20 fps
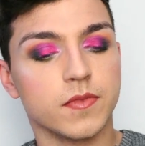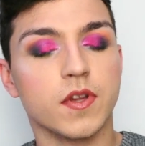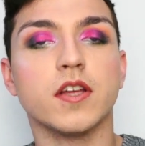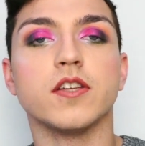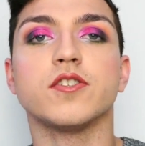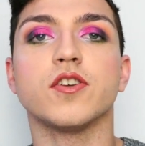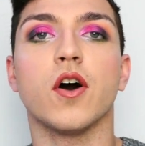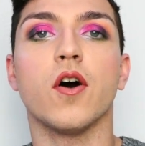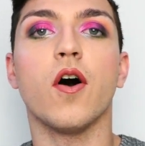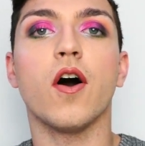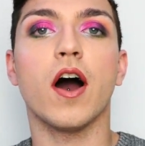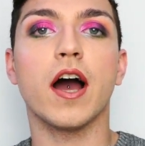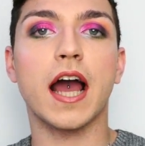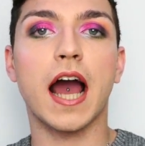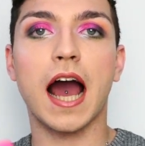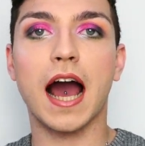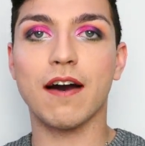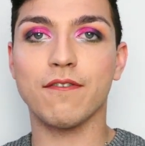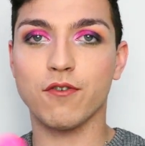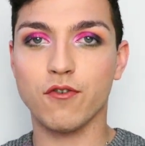So I
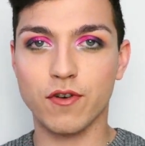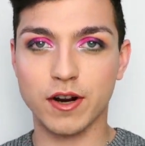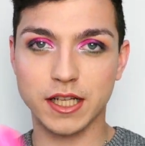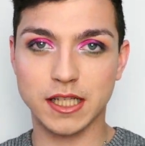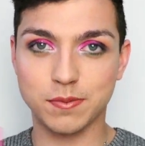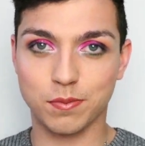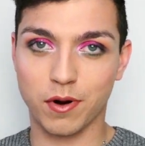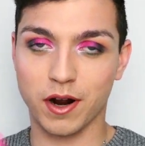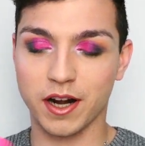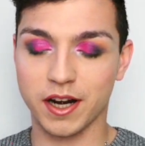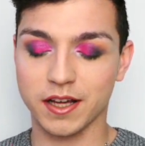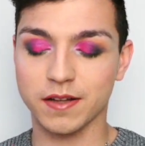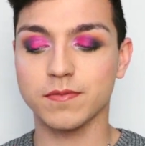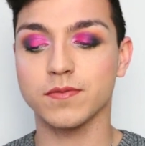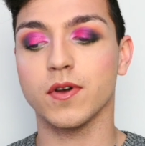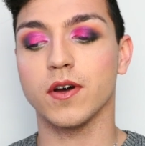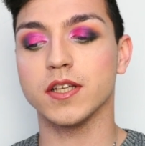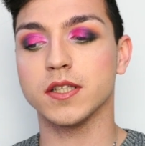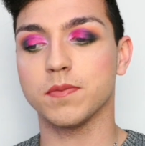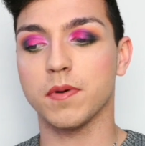have already sprayed it.
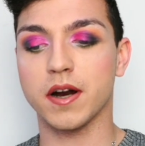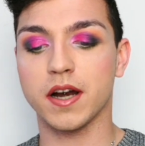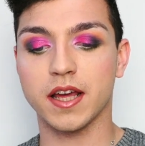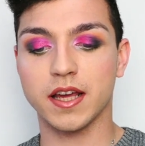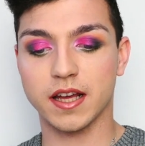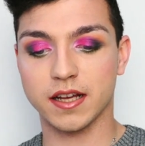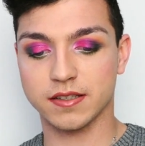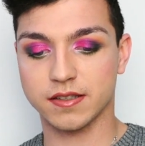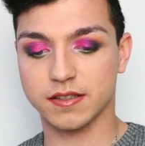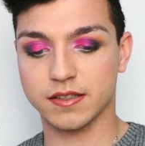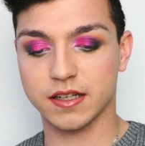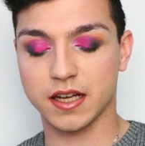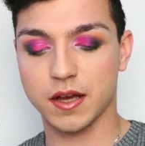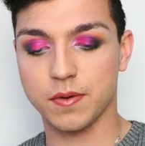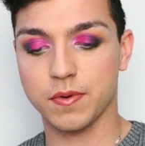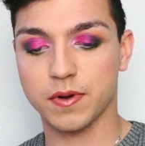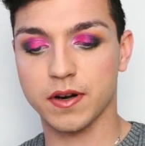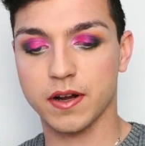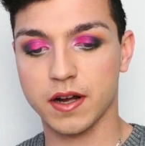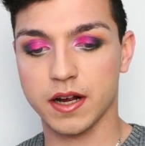I sprayed it yesterday
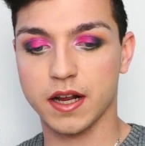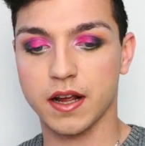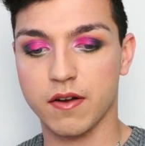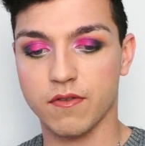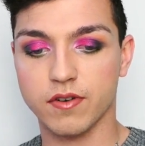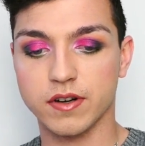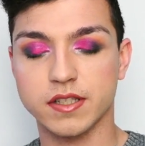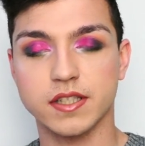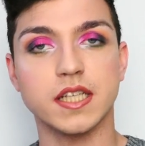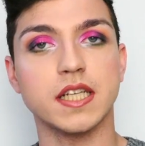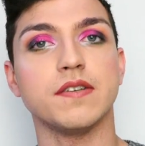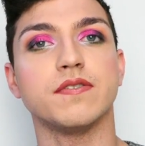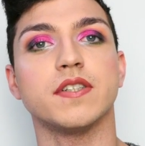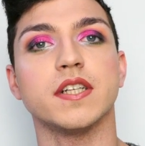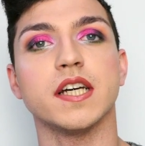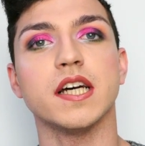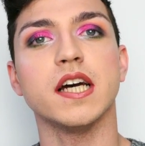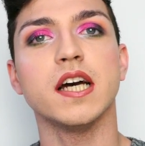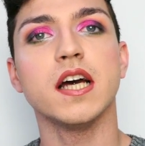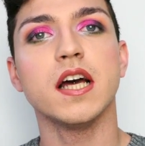when I received
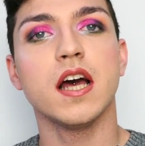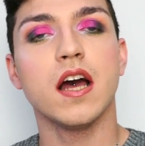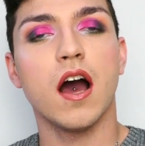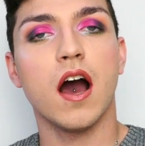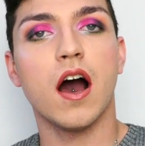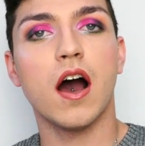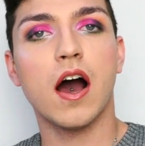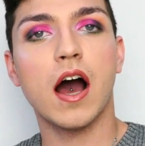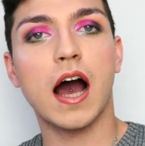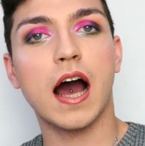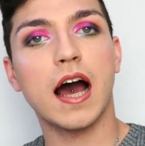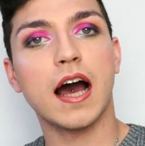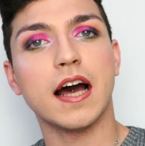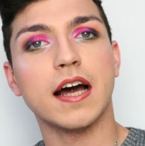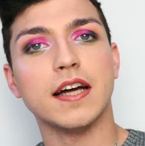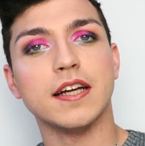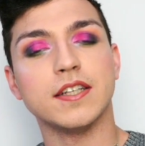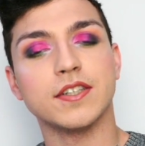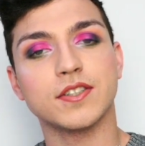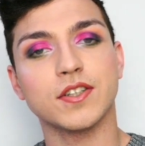it,
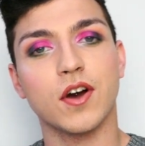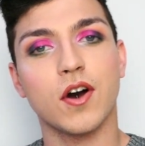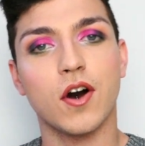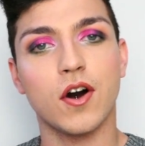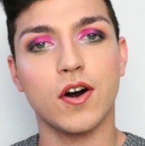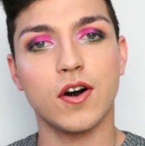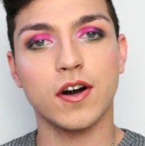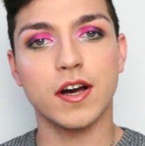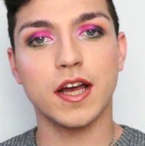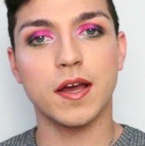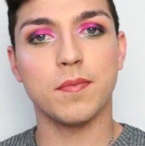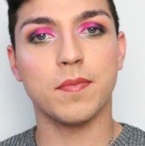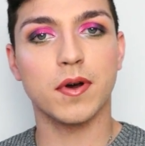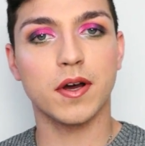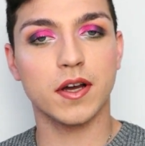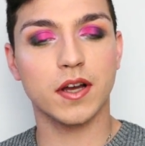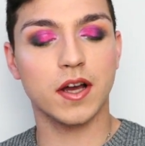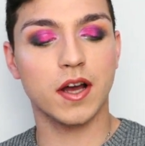and I'm